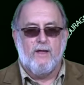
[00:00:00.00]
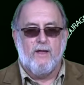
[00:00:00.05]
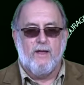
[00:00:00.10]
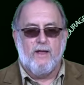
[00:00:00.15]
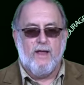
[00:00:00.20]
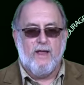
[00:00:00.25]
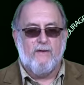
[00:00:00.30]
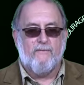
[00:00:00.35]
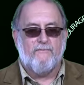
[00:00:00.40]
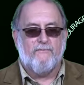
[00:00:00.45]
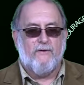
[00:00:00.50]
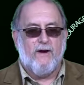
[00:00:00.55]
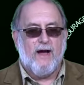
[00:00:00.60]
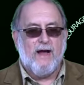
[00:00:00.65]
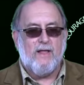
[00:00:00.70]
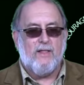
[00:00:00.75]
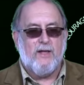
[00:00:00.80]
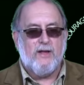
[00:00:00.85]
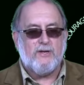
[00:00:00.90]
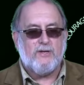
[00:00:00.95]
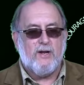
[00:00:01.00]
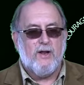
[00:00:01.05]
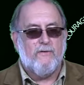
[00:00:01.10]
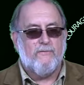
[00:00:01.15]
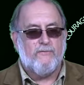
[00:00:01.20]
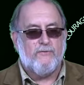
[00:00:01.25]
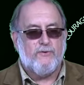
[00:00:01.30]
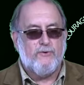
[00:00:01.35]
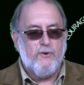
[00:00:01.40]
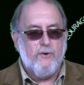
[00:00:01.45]
in violation of
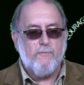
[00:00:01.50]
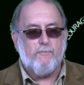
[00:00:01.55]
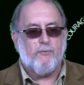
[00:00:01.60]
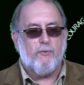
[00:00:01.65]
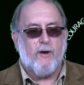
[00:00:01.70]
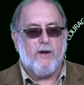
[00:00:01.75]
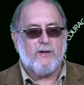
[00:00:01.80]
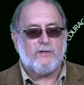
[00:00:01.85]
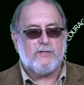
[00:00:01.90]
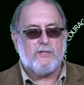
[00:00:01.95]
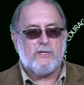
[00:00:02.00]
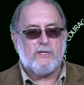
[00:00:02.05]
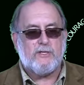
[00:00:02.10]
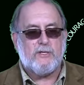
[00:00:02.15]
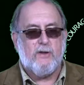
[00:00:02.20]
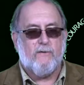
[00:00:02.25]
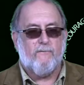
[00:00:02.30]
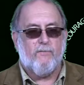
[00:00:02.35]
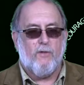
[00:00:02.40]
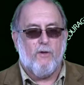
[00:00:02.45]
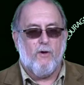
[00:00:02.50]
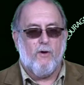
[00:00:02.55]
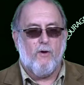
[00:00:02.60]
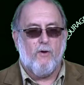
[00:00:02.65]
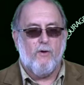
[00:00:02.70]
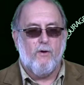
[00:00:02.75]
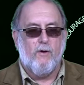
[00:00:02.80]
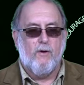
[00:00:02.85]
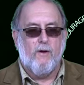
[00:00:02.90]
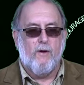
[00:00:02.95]
due process of
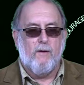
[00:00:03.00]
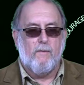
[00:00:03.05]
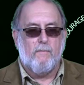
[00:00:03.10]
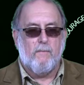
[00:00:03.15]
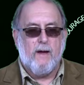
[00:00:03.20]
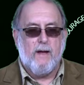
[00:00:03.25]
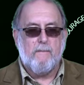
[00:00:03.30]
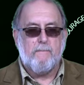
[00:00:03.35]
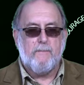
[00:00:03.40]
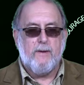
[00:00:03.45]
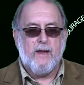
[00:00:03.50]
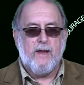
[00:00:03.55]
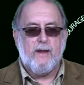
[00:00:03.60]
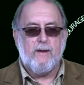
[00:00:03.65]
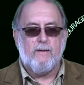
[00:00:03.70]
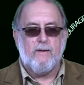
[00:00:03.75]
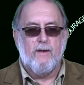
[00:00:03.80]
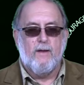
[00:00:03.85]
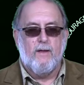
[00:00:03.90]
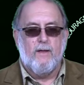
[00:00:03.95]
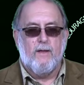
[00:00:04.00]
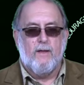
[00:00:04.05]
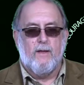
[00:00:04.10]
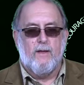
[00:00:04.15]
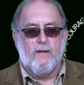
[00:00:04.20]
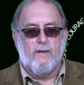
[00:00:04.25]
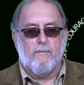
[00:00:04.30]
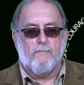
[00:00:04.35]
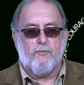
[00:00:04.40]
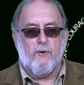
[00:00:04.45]
law by being
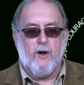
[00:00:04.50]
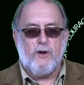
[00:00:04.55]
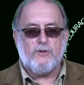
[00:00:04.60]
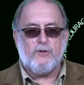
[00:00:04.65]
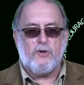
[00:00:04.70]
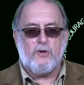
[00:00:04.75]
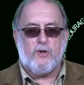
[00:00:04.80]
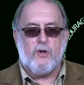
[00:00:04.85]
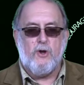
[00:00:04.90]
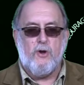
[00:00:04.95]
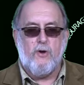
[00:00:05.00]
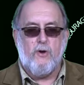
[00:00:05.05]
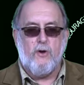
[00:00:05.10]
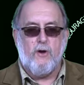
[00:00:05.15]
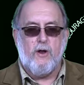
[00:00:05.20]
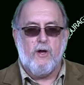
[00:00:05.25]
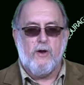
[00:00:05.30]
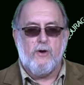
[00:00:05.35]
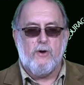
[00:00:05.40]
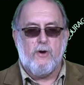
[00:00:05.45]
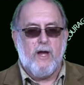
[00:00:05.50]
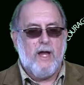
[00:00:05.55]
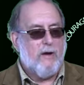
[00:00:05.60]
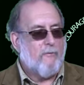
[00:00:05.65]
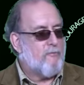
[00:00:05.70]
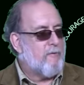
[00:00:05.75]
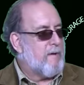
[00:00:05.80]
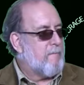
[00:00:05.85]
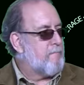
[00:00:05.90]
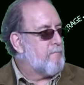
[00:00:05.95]
prosecuted under a
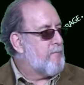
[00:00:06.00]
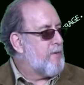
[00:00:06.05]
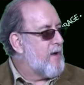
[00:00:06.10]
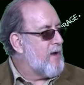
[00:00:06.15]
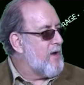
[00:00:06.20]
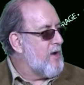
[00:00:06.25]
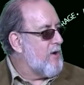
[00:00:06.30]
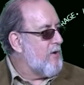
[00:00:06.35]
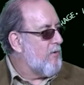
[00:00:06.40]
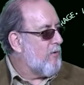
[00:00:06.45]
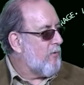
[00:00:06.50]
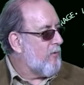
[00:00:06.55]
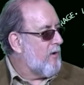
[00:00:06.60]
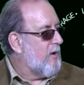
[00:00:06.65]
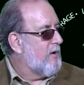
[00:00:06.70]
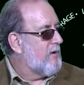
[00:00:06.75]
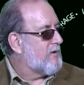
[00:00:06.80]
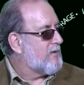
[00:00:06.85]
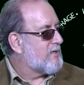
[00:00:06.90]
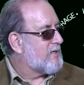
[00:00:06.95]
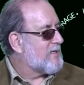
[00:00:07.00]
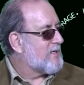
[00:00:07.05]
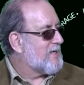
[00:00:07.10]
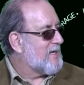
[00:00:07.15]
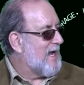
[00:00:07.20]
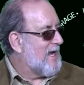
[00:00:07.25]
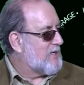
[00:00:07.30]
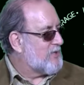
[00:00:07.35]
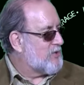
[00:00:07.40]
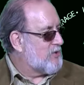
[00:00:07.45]
repealed
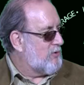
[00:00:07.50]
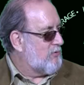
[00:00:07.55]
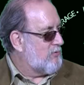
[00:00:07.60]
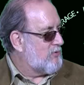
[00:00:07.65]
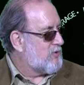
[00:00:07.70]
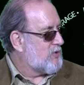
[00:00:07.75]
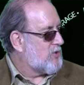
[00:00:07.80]
statute.